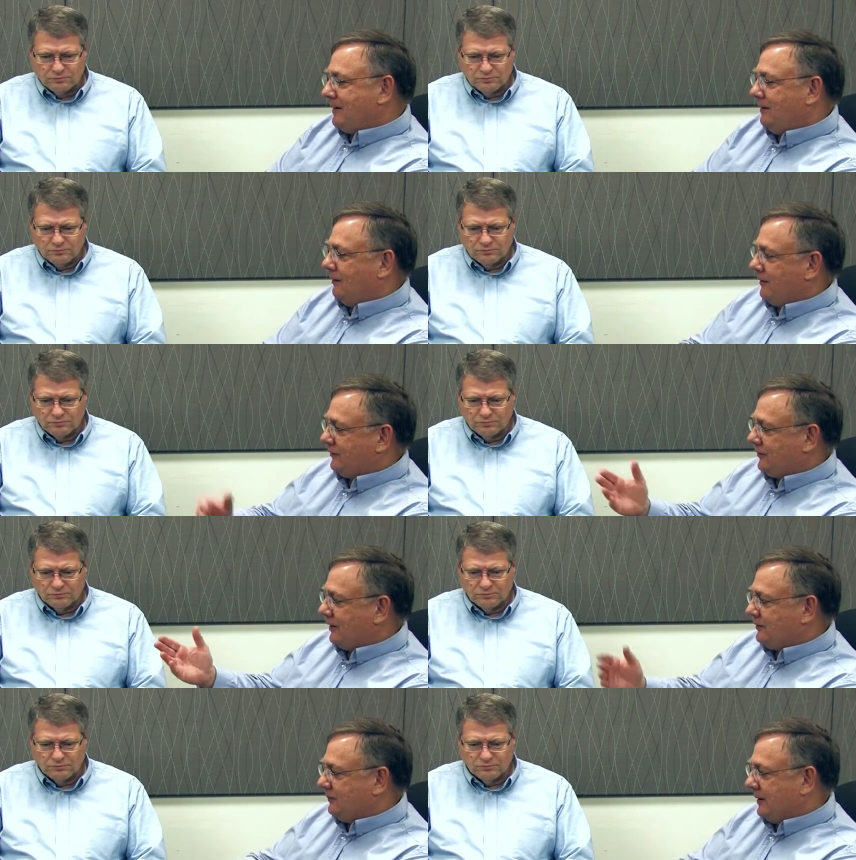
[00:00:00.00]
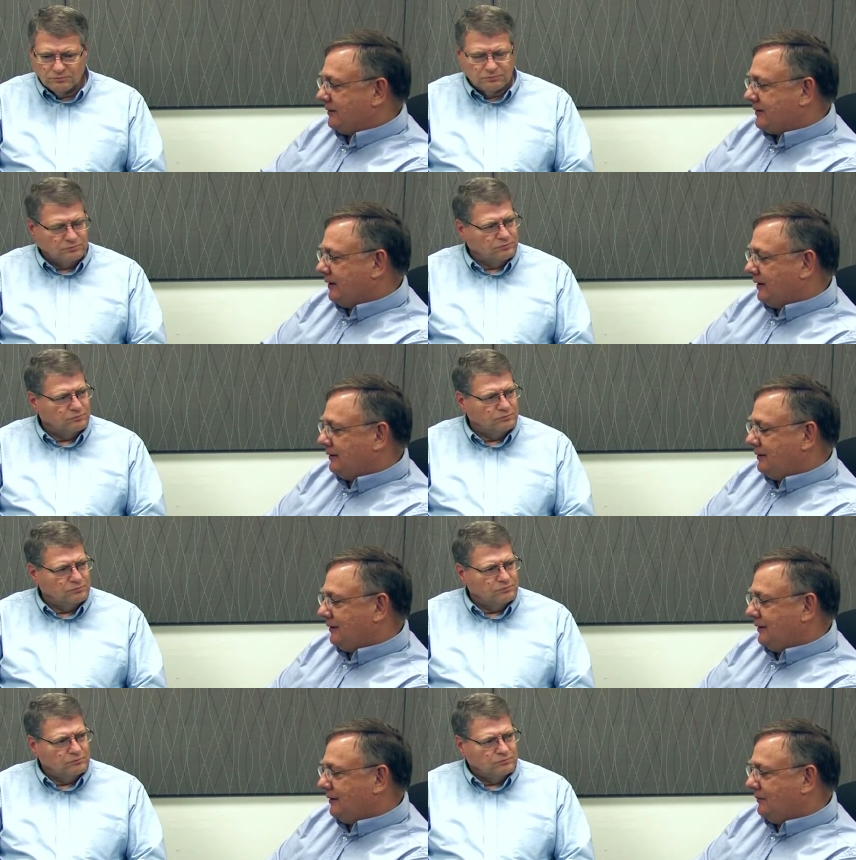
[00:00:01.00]
Speaker 1: you know, as, as Ben
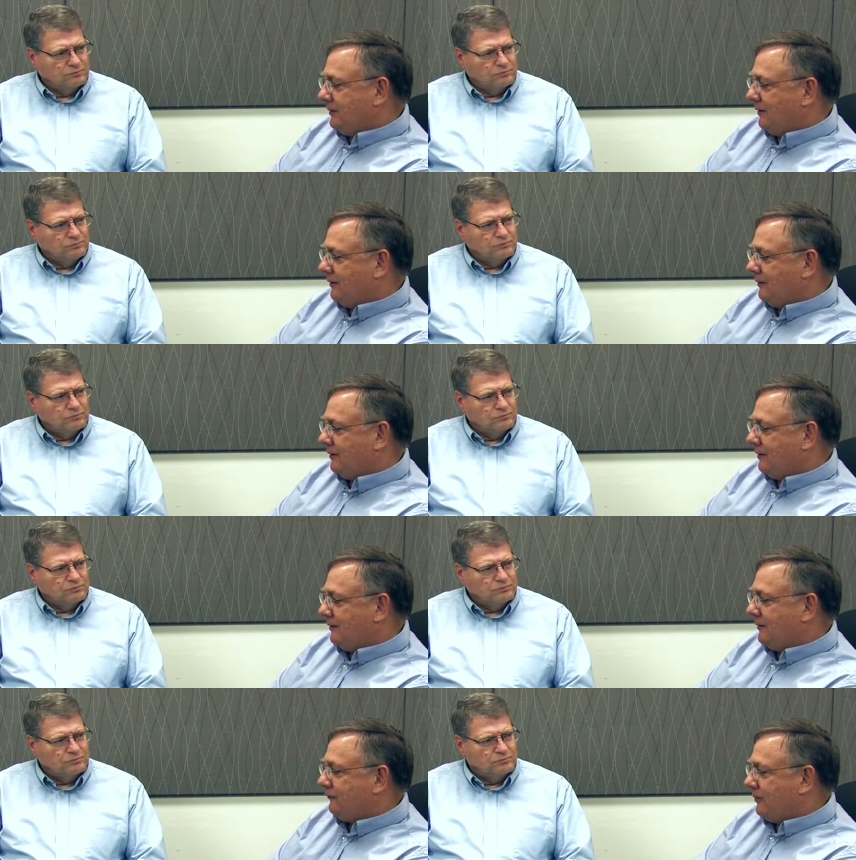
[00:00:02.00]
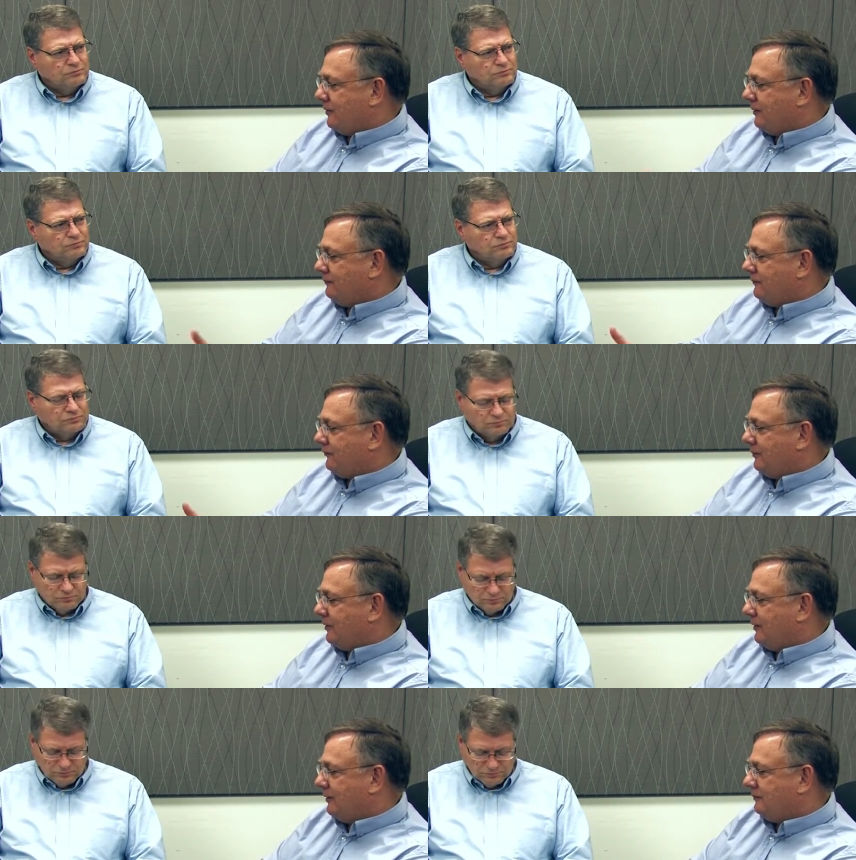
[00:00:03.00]
said, um, you know, uh, from a,
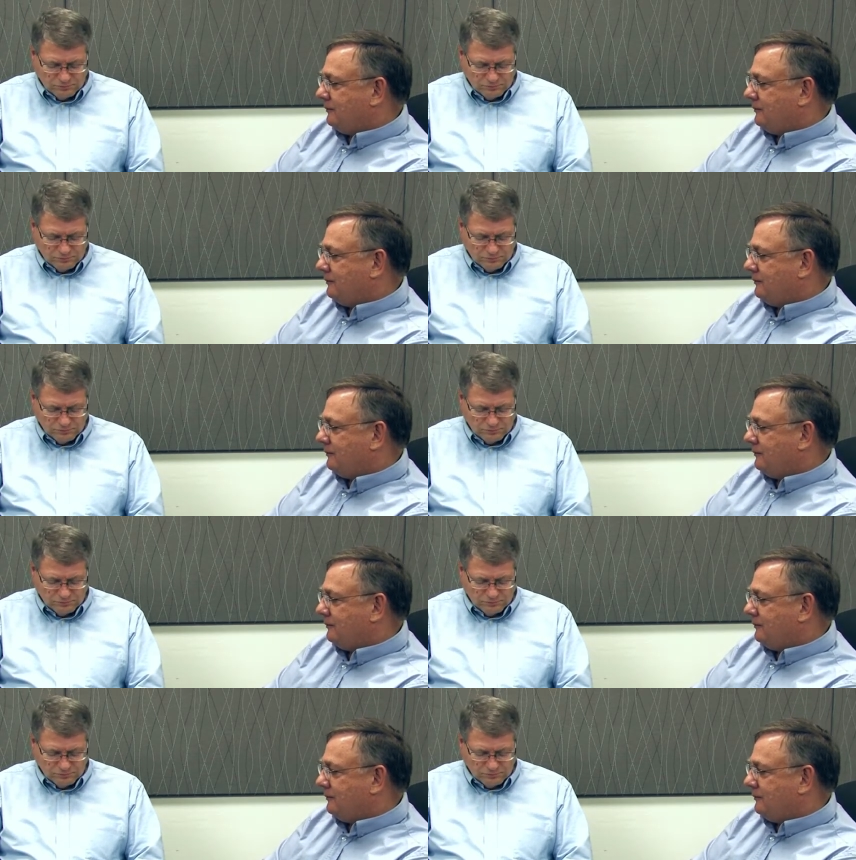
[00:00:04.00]
from a,